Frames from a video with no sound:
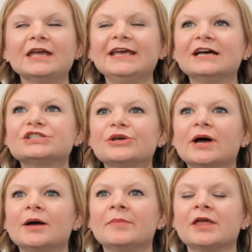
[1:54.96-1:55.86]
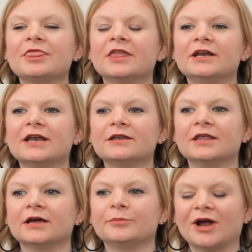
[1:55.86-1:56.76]
Yeah, so then
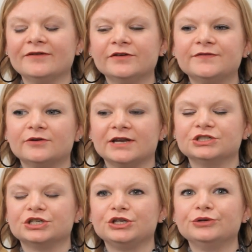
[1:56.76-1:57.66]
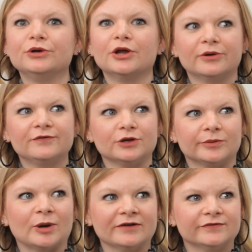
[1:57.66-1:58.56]
the private foundation, you know if you're
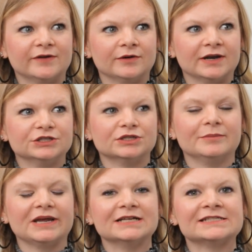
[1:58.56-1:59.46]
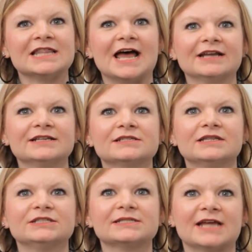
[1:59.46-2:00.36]
a private foundation because that is
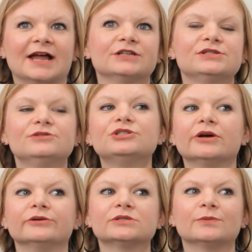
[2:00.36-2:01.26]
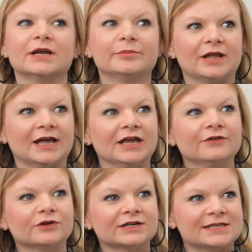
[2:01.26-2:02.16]
the status you chose when
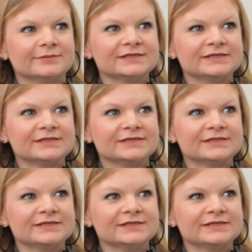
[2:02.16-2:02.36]
applying for exempt